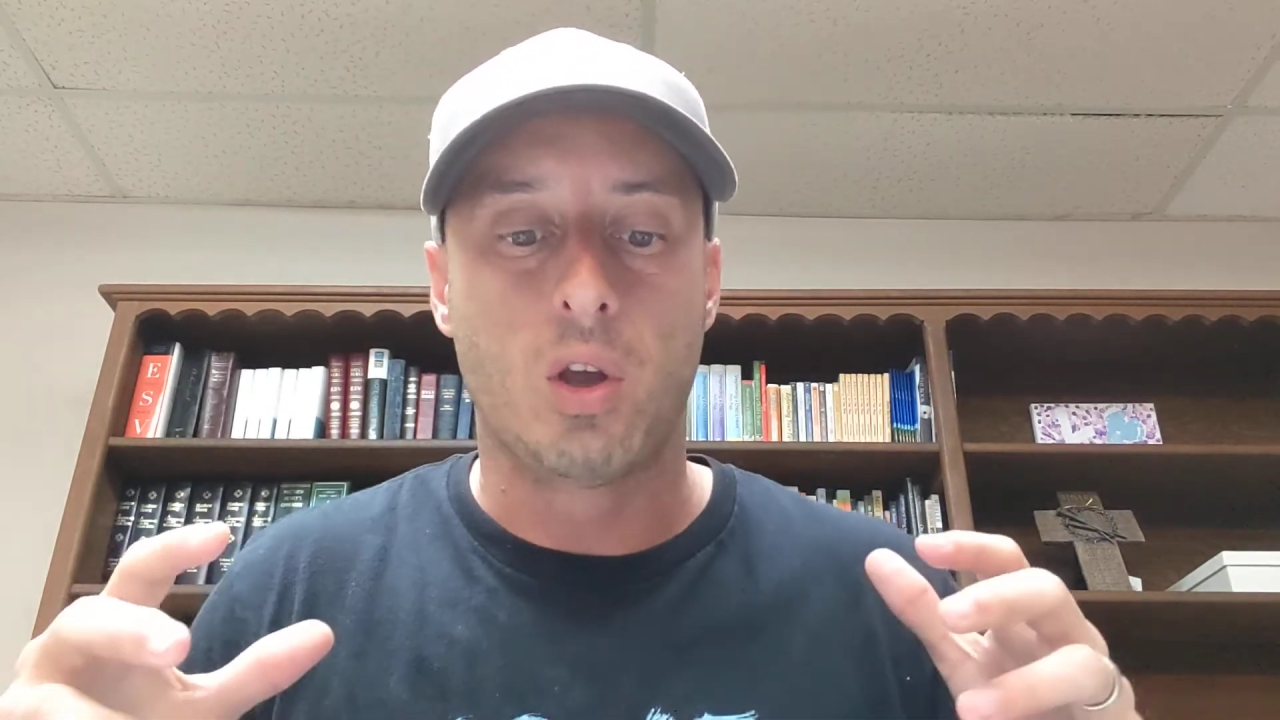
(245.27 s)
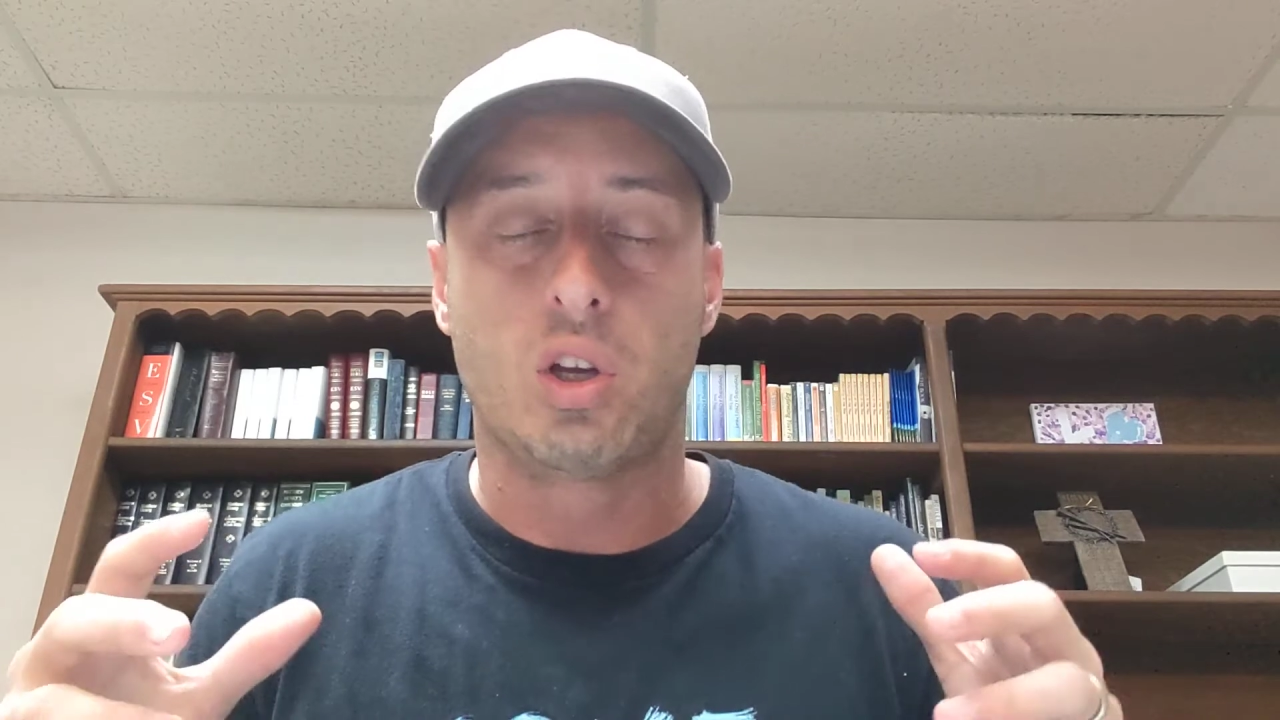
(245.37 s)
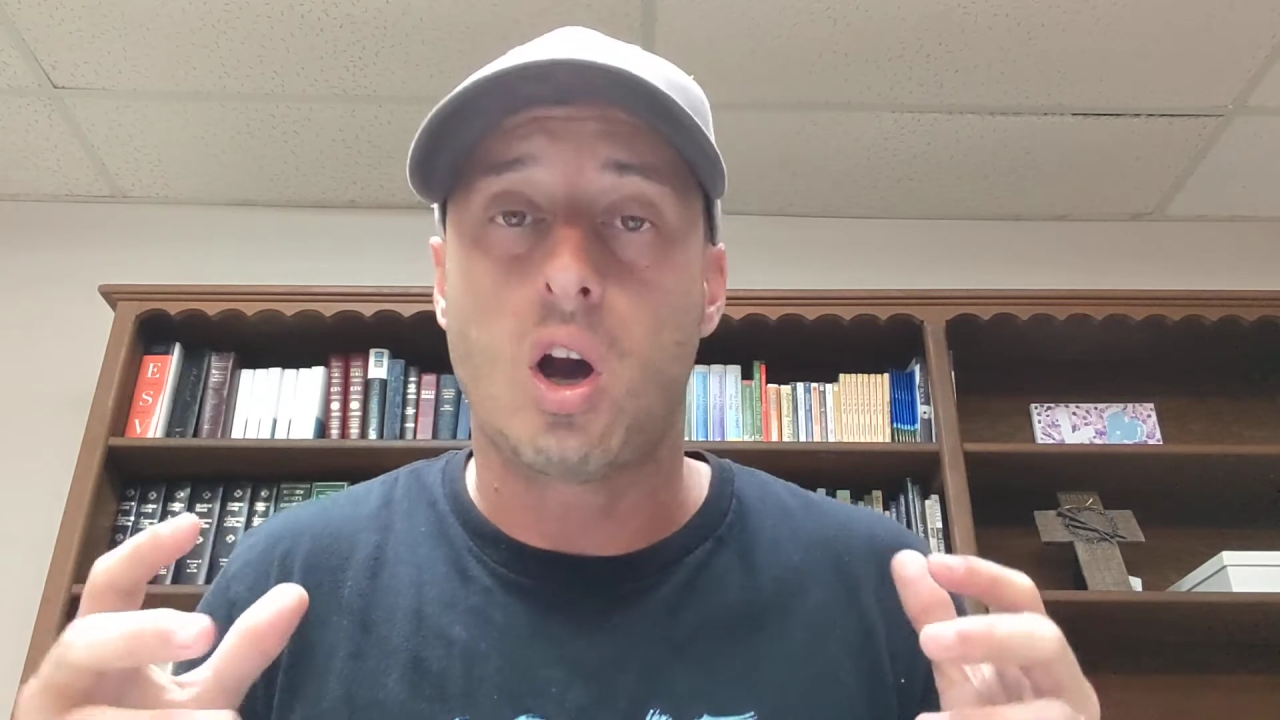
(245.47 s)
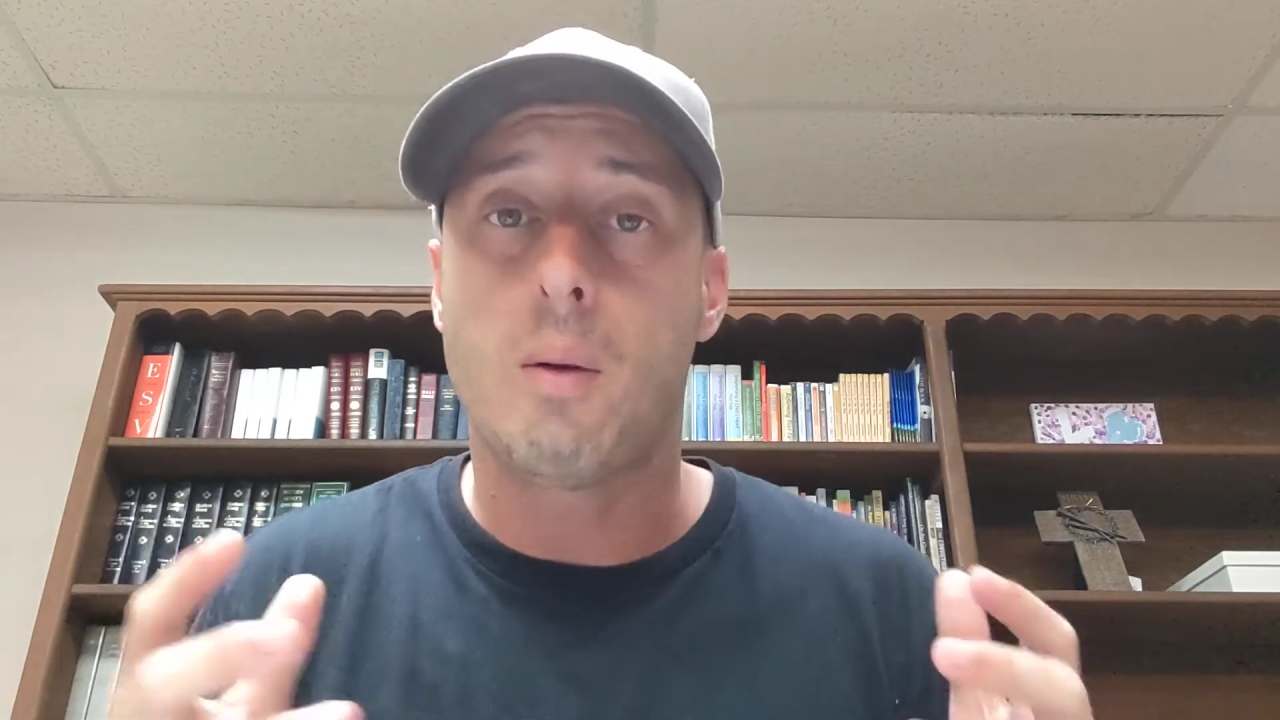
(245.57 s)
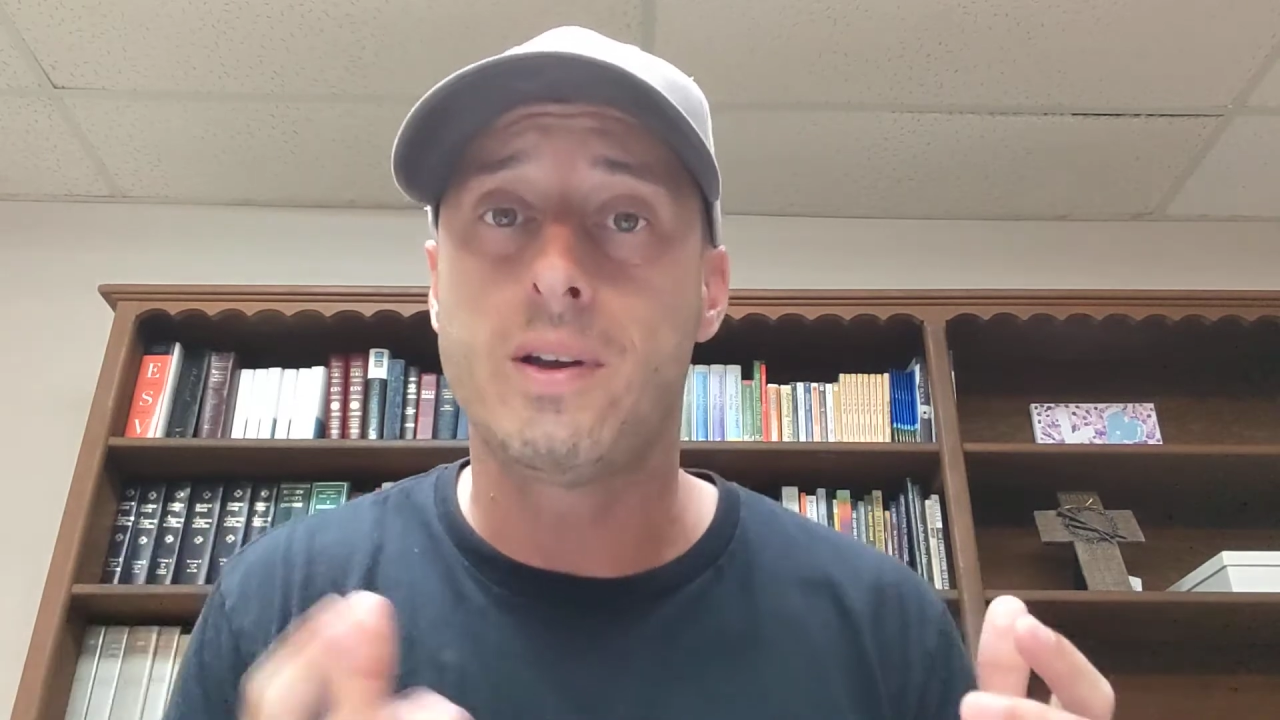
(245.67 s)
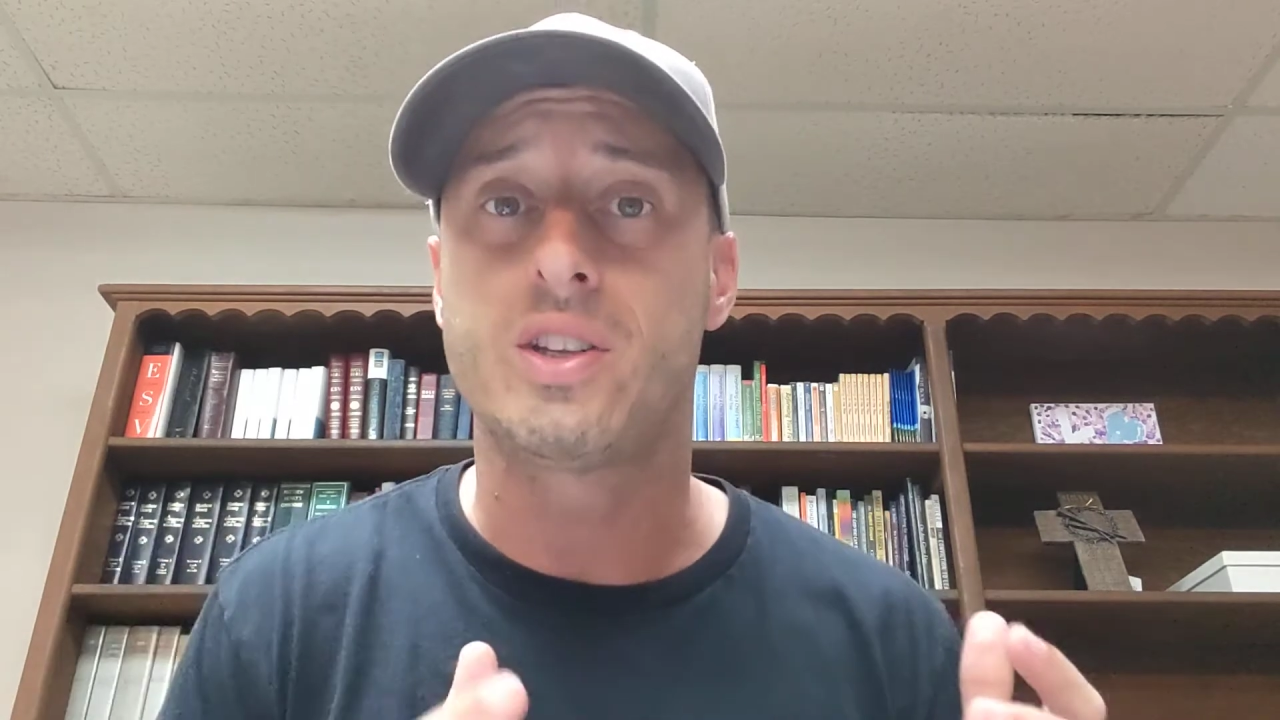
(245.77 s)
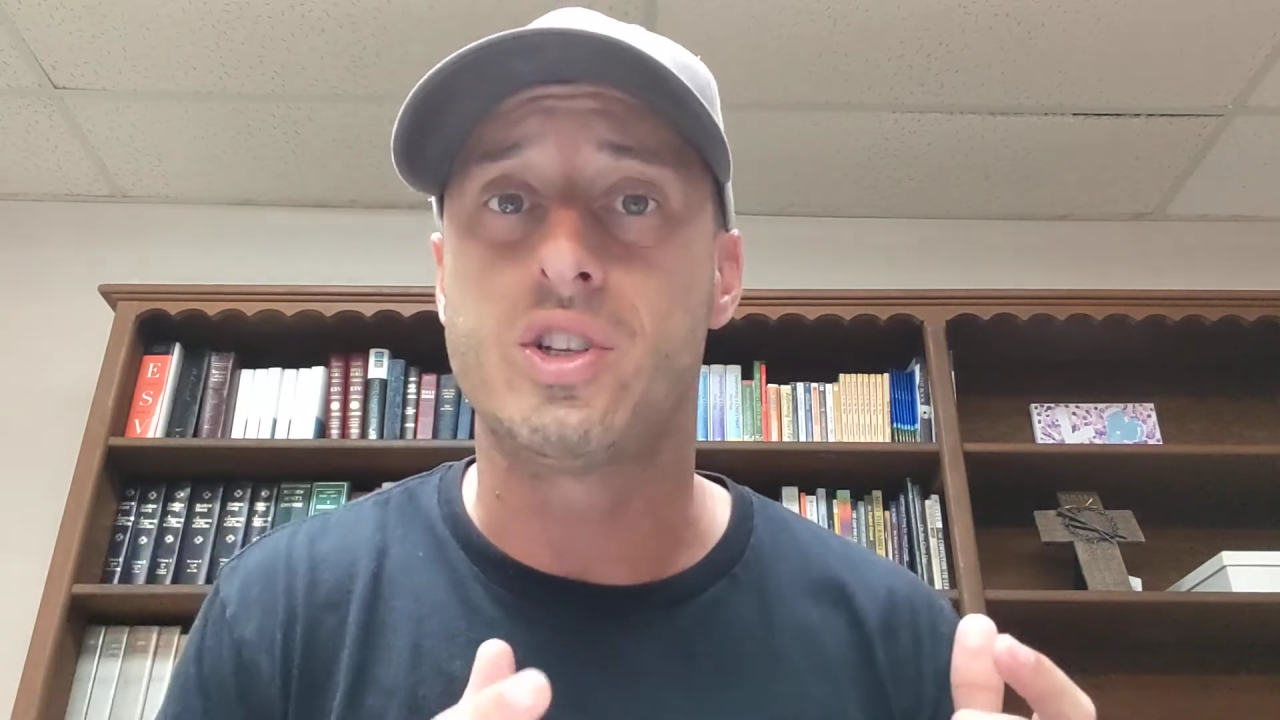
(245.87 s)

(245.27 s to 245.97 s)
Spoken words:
coming to